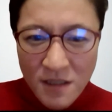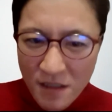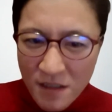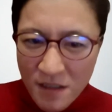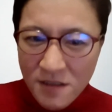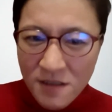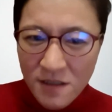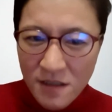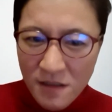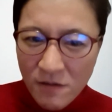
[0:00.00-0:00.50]
and
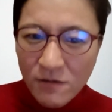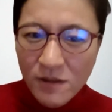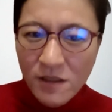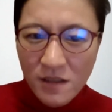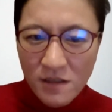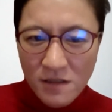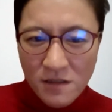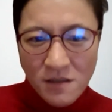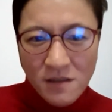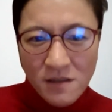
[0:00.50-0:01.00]
I think we
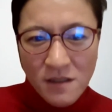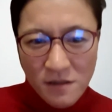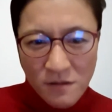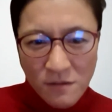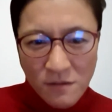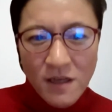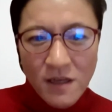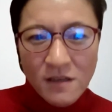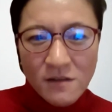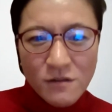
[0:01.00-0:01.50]
can say
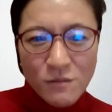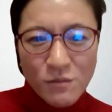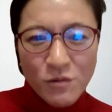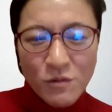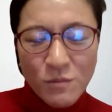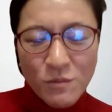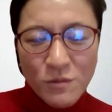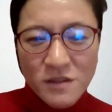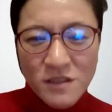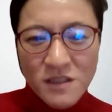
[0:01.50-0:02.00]
as well to
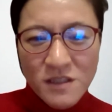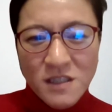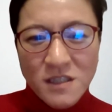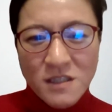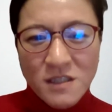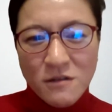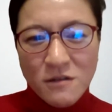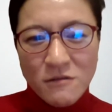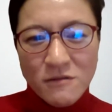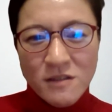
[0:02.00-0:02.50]
promote
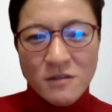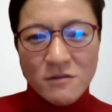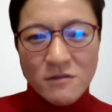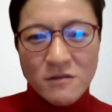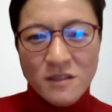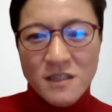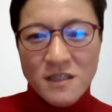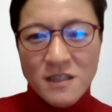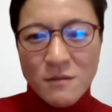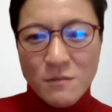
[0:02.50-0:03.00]
digital
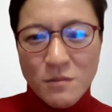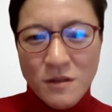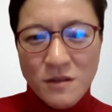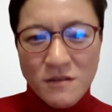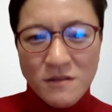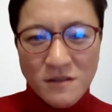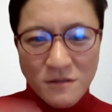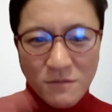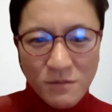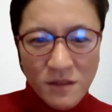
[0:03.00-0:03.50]
literacy,
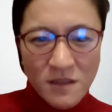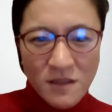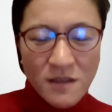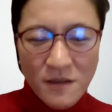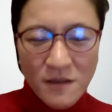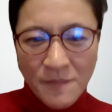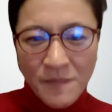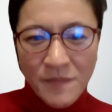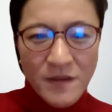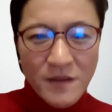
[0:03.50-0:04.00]
because if we